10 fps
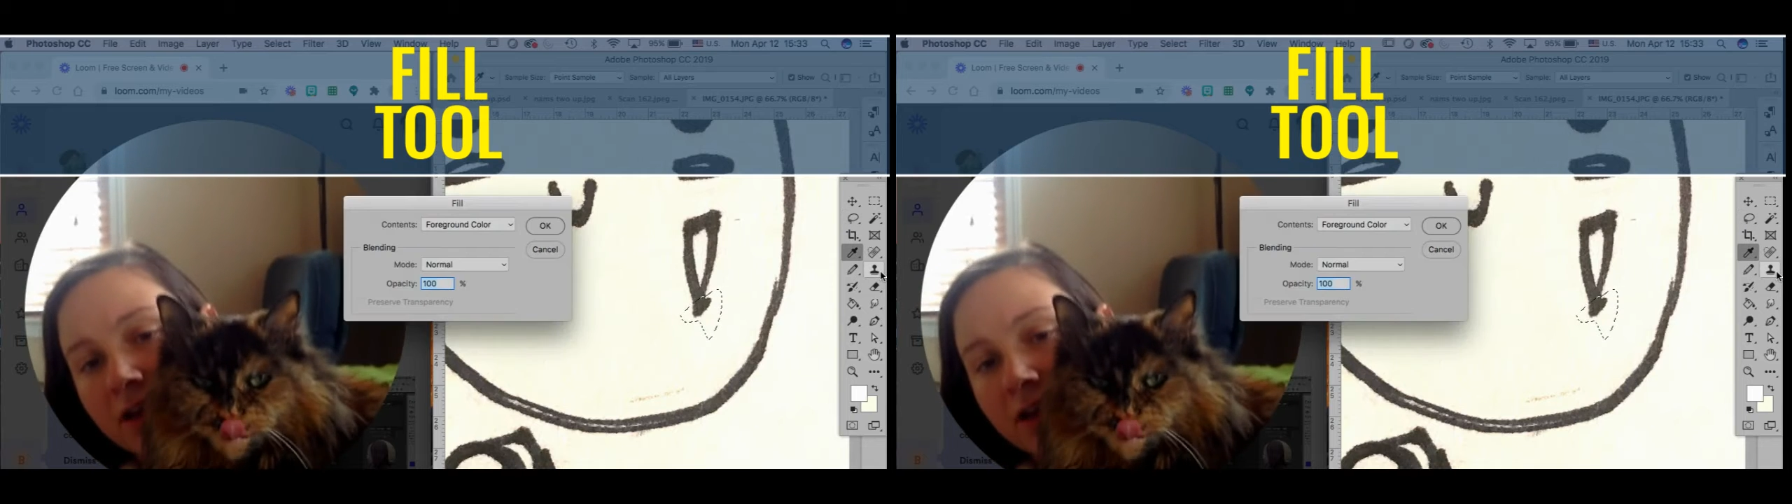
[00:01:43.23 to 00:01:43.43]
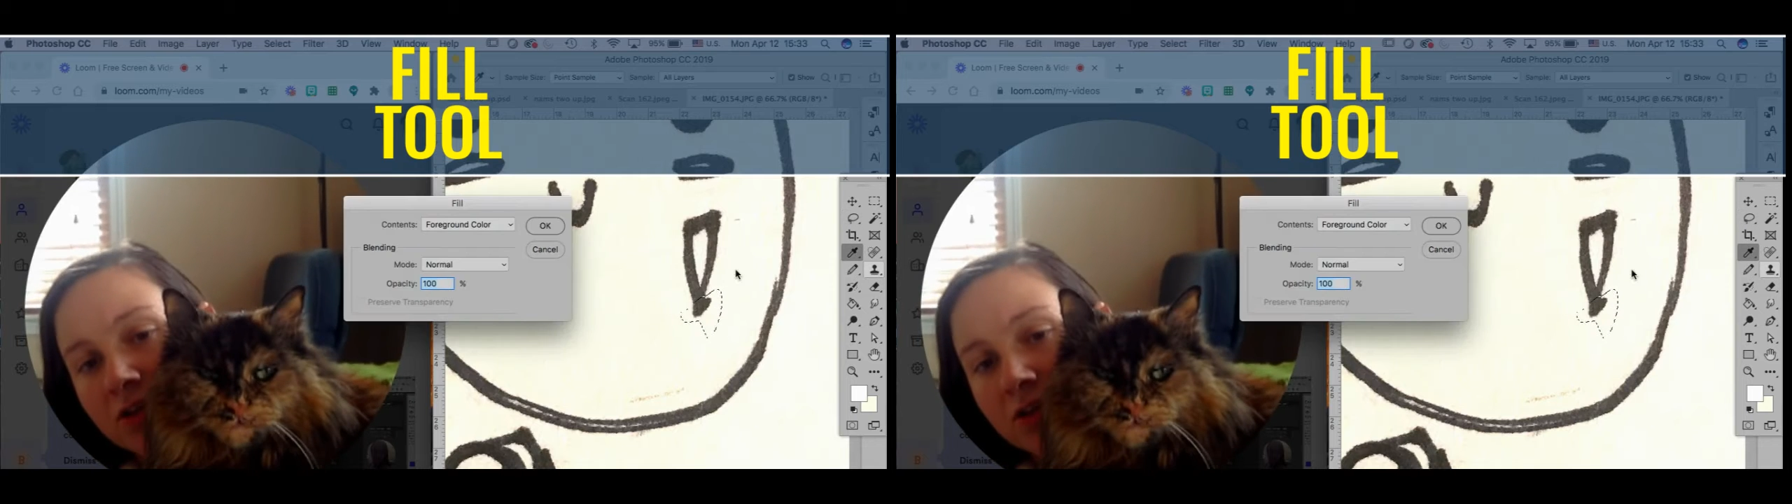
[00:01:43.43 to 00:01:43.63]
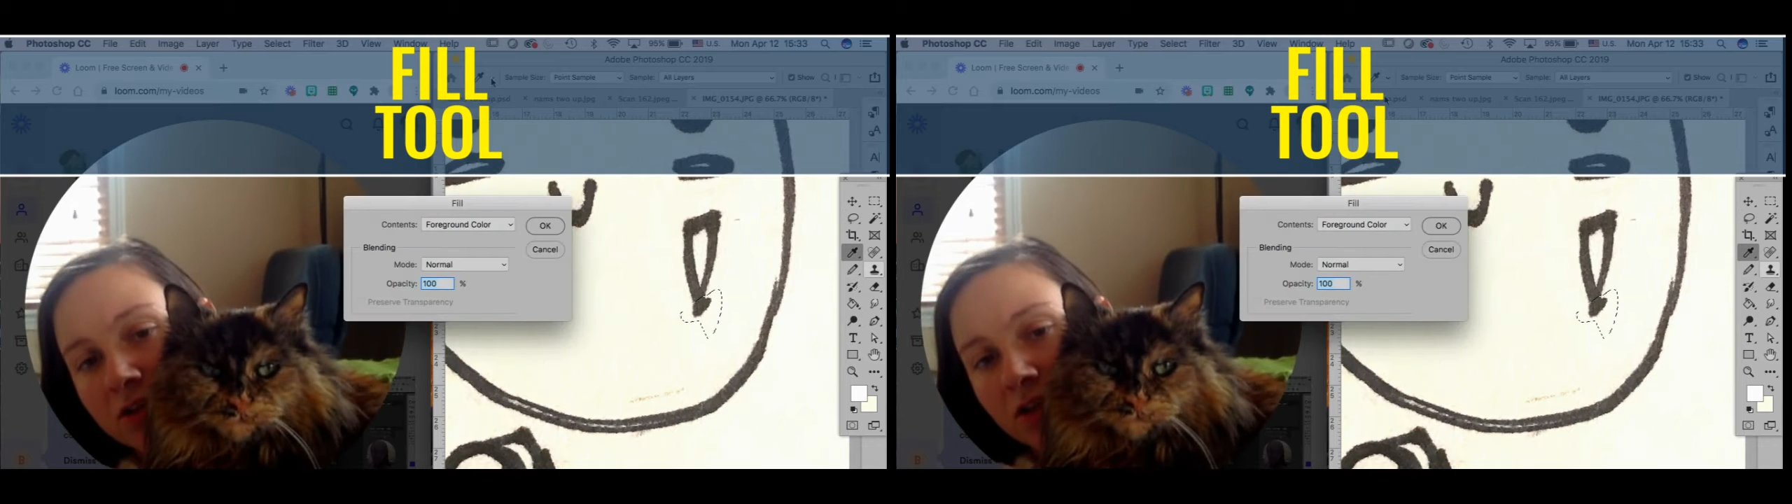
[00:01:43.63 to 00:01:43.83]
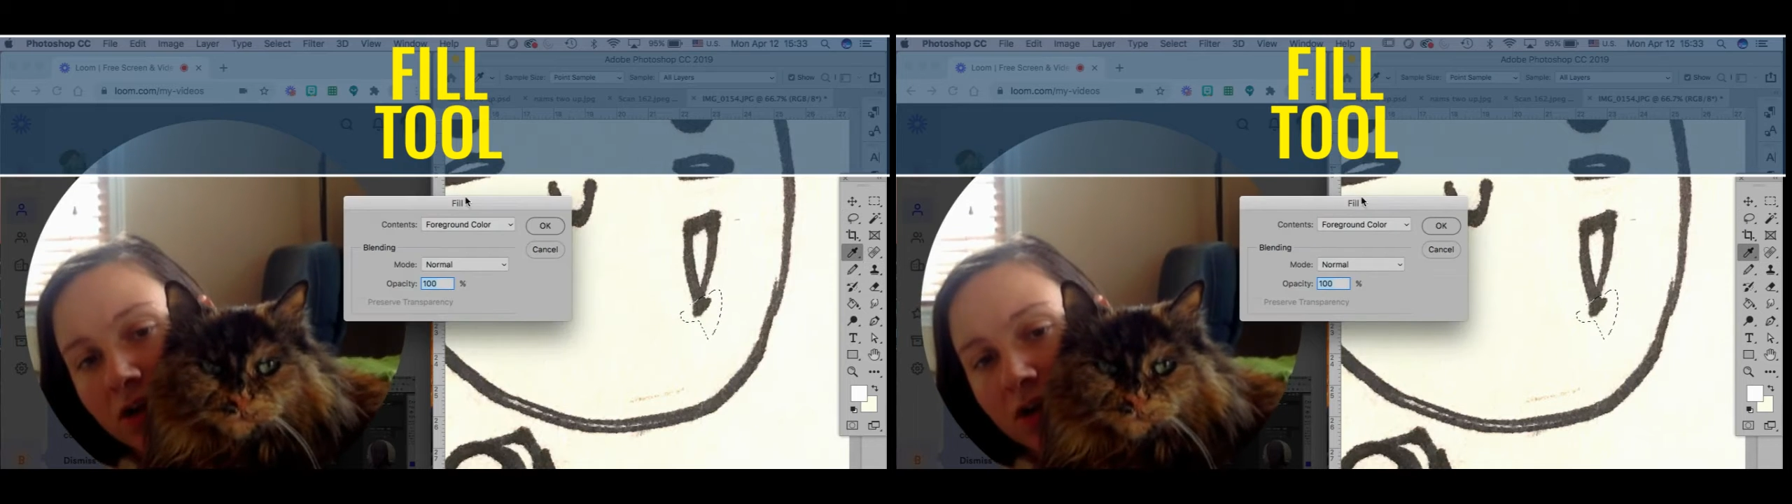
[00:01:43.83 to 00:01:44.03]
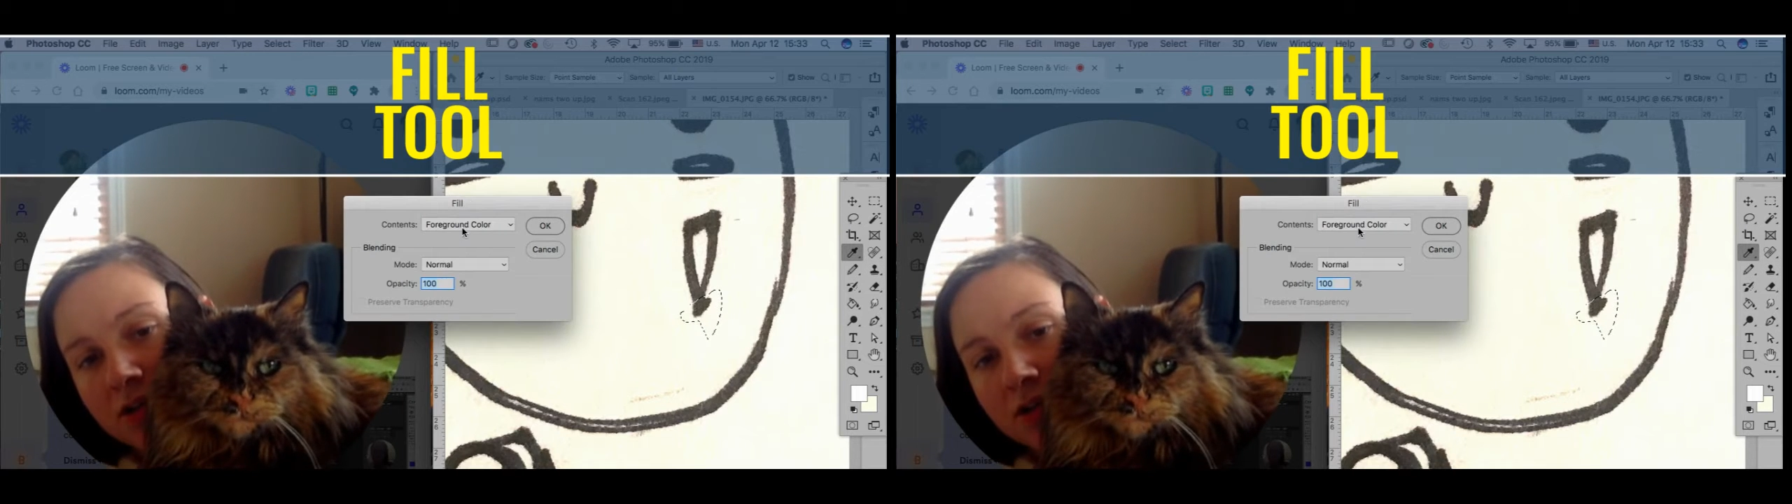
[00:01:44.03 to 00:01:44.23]
I can use the
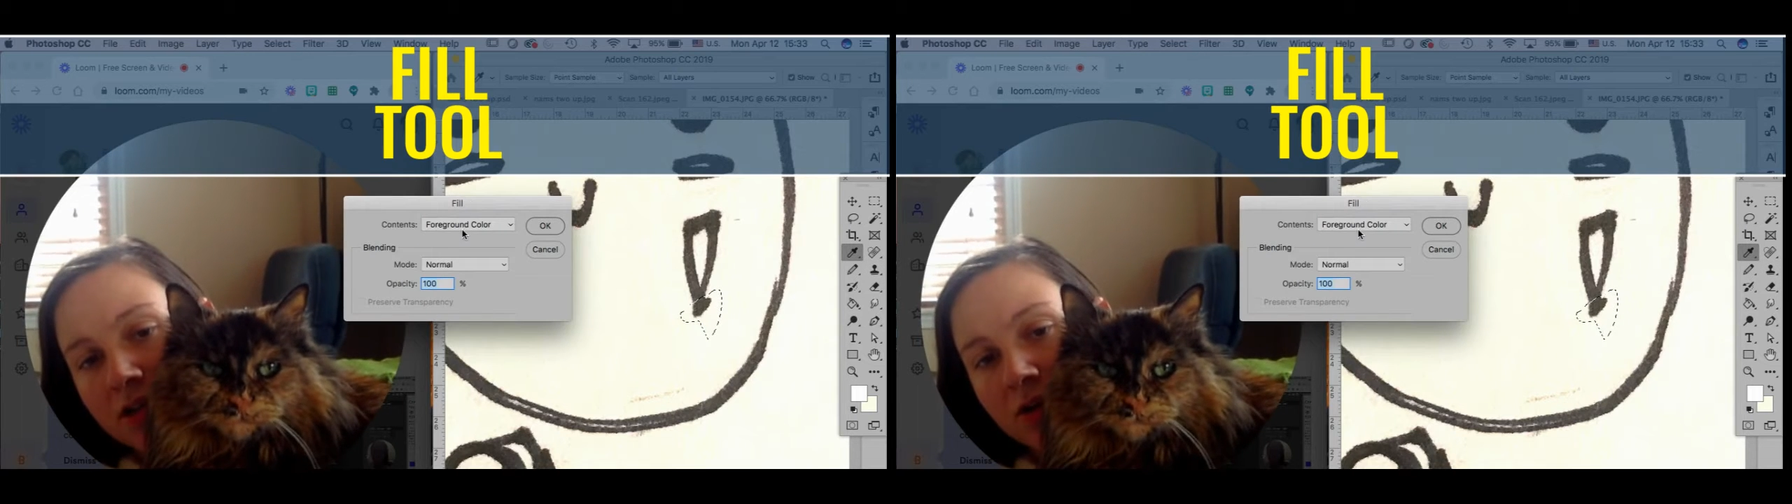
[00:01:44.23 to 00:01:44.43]
content